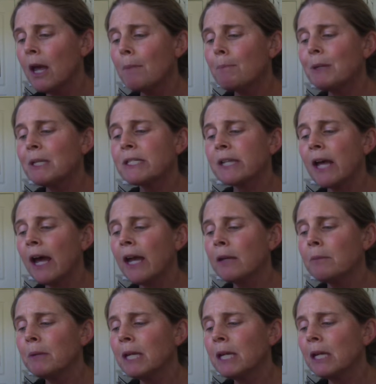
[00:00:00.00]
Beside
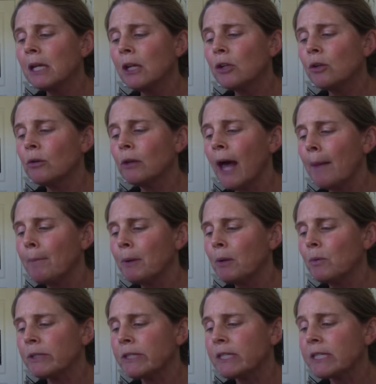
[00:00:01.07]
me, Eulapi
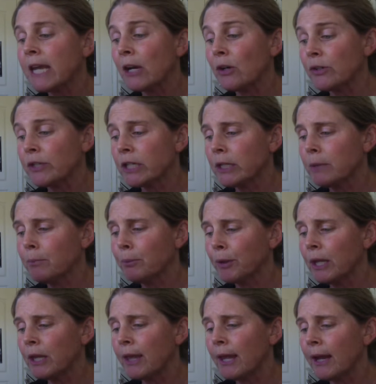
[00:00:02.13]
was scarcely
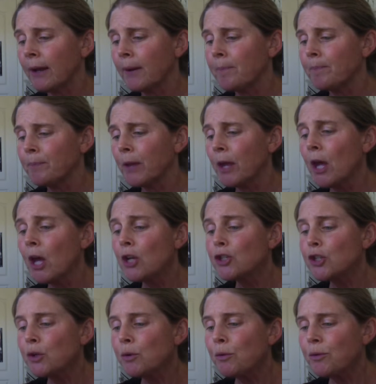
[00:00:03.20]
breathing. "Do
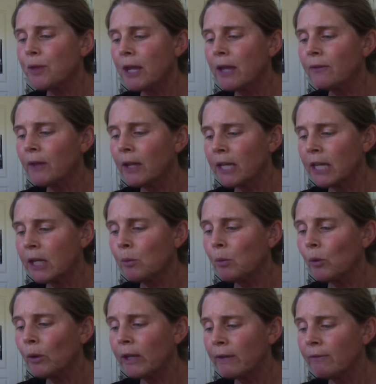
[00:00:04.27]
you think that he will
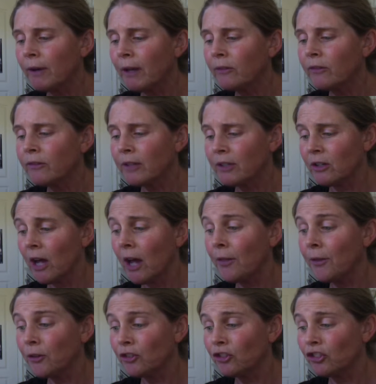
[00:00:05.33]
give us the
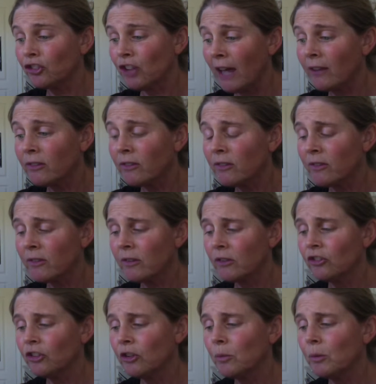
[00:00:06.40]
other chests?"
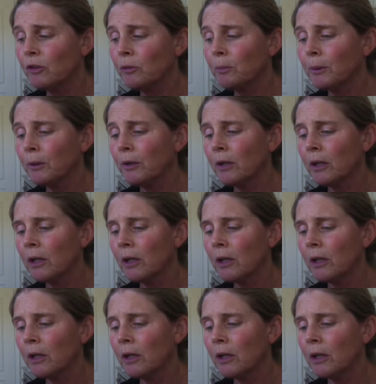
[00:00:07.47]
she whispered.